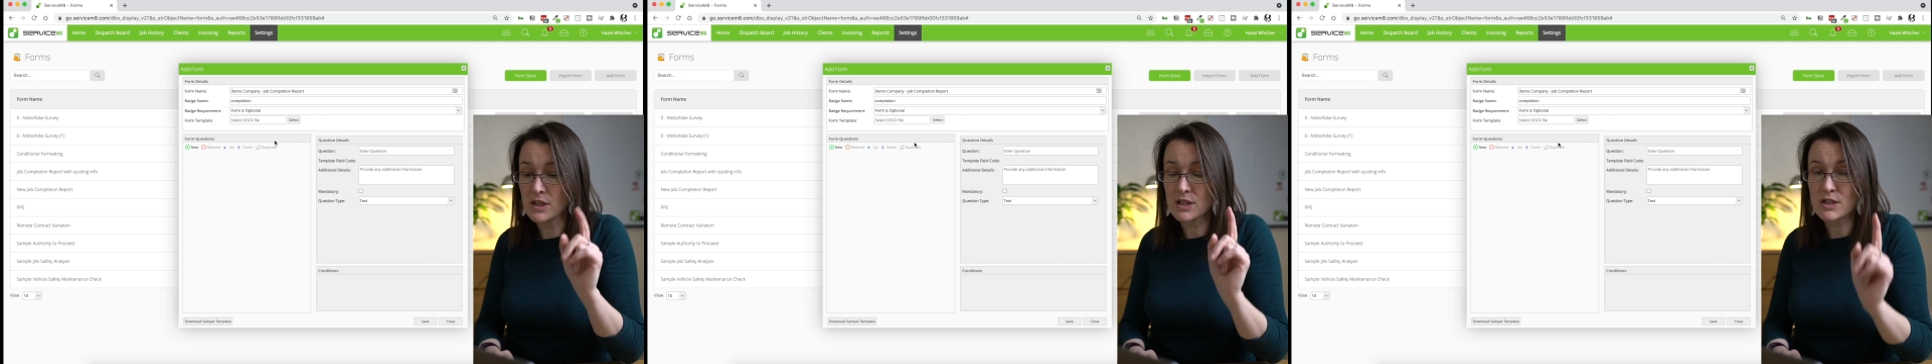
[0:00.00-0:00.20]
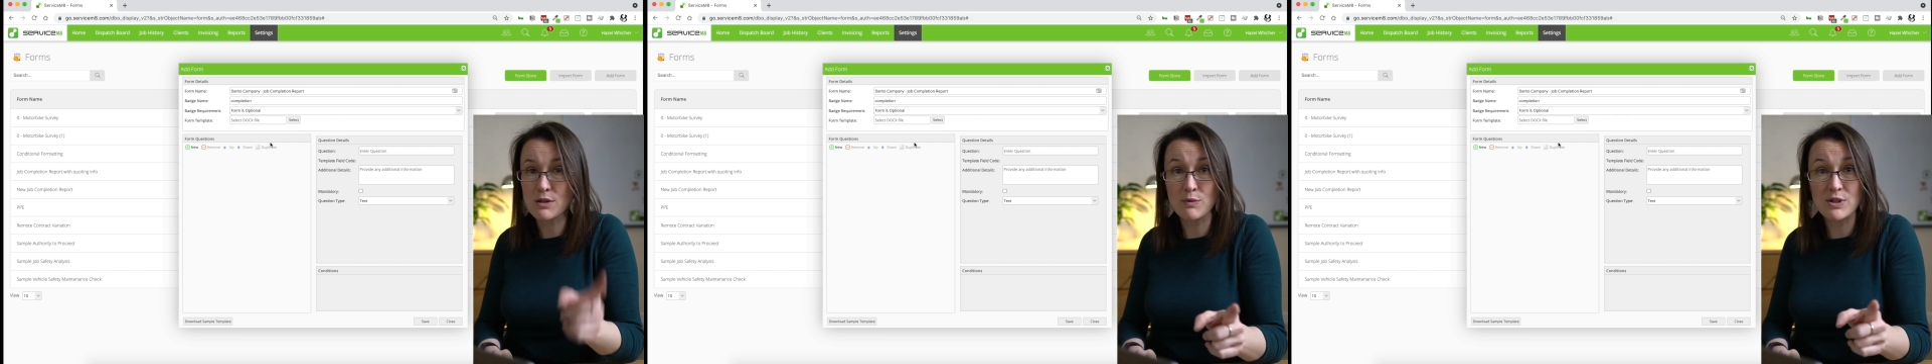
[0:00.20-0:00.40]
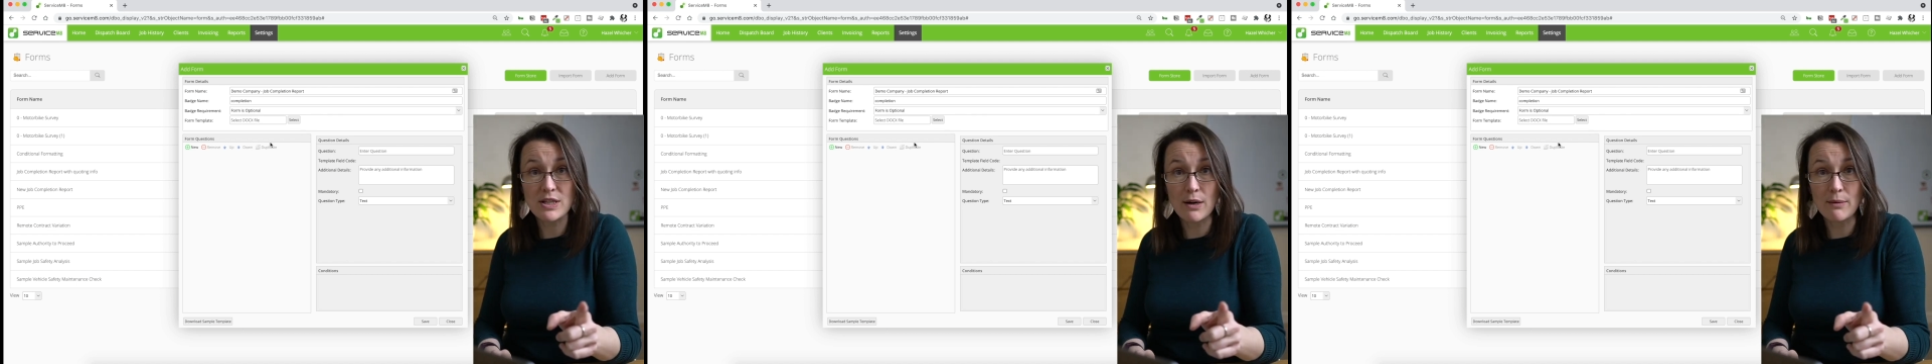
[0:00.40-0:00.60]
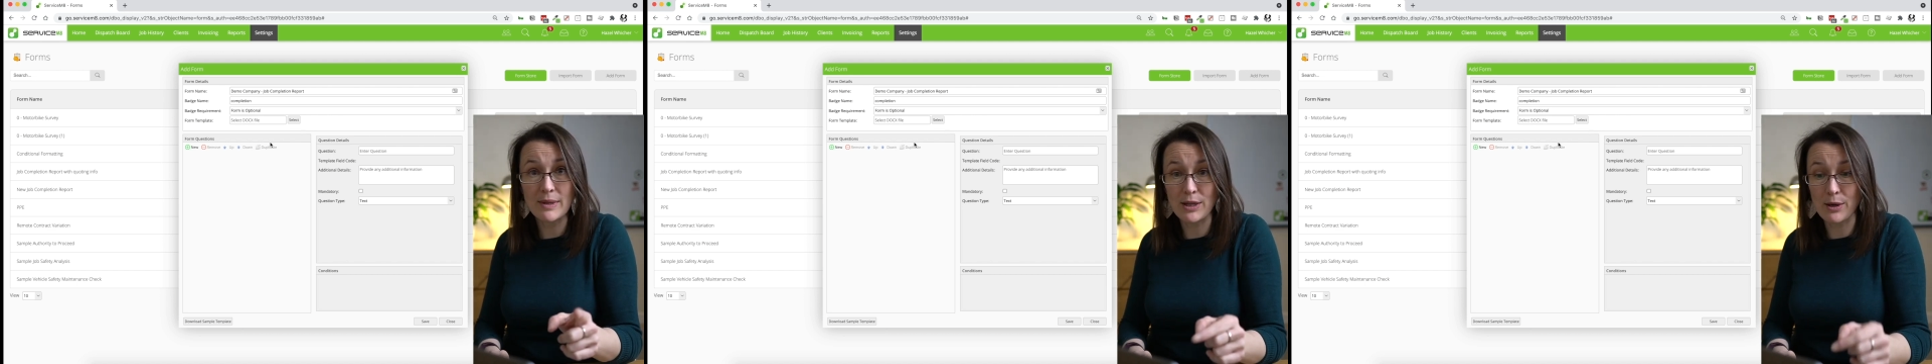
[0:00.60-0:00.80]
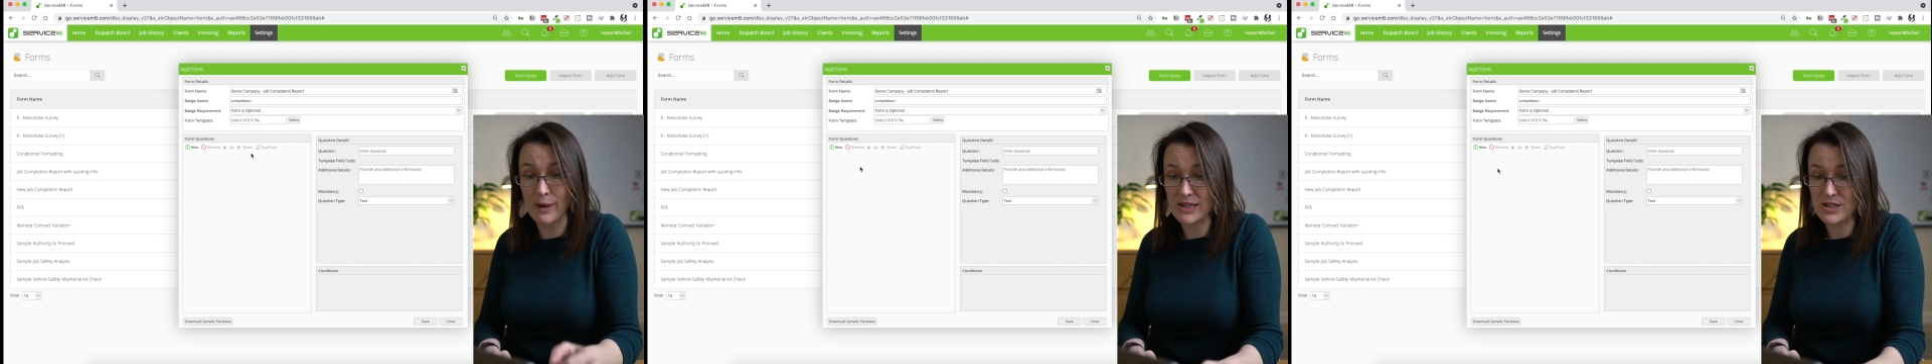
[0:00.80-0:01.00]
So we'll start with
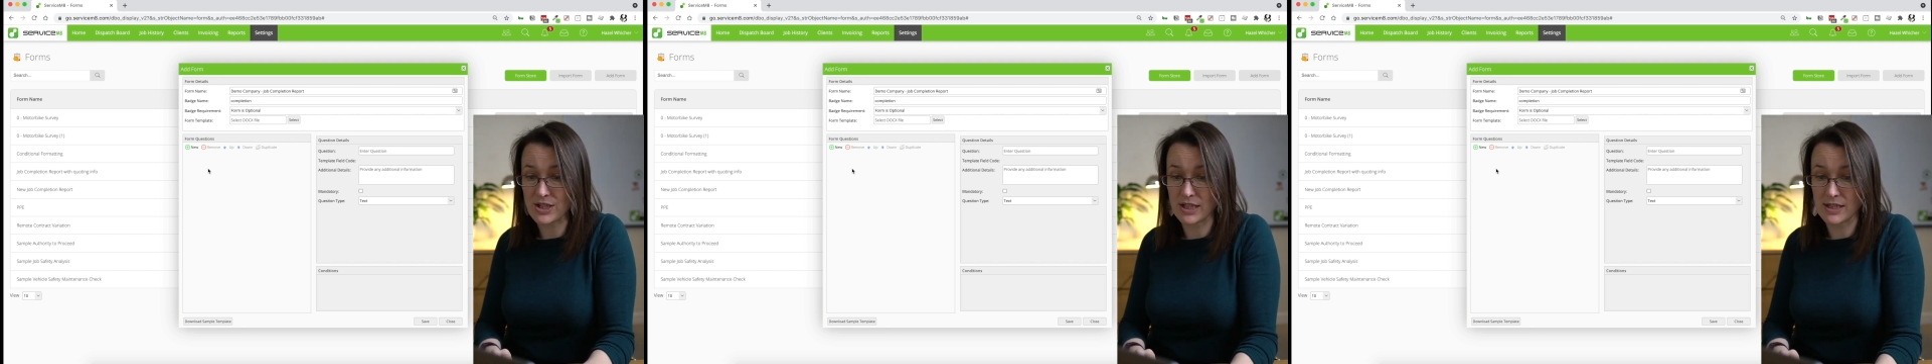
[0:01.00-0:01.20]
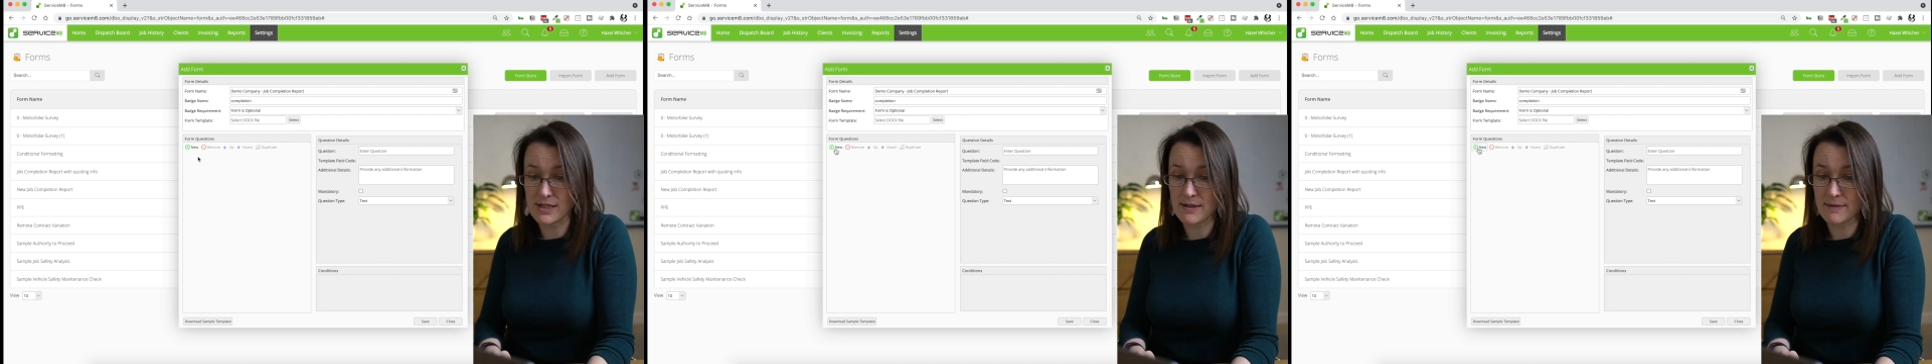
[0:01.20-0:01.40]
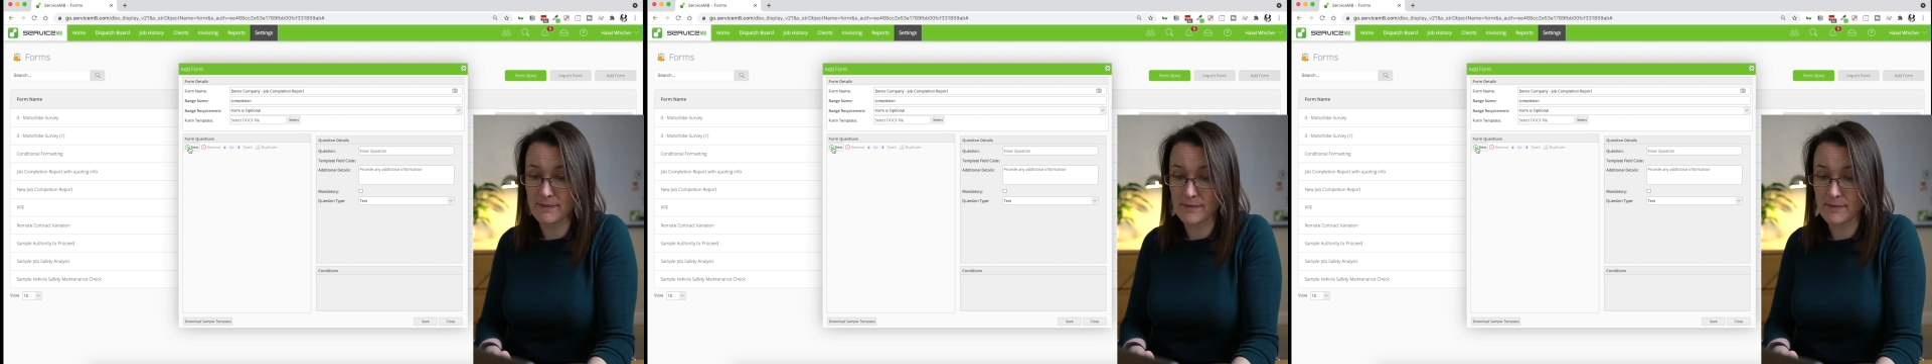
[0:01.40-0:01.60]
the questions.